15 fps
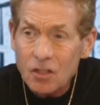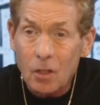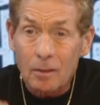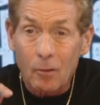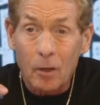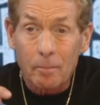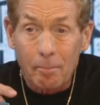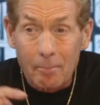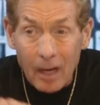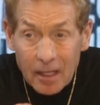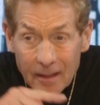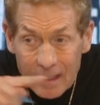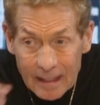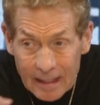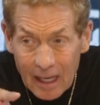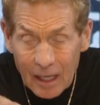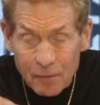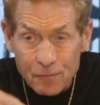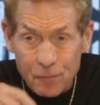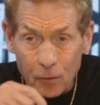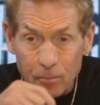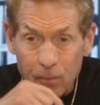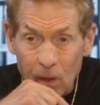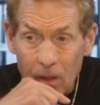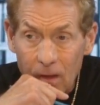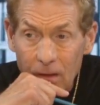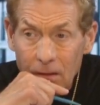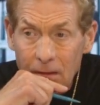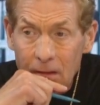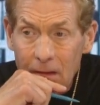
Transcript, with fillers: him on Monday Night Football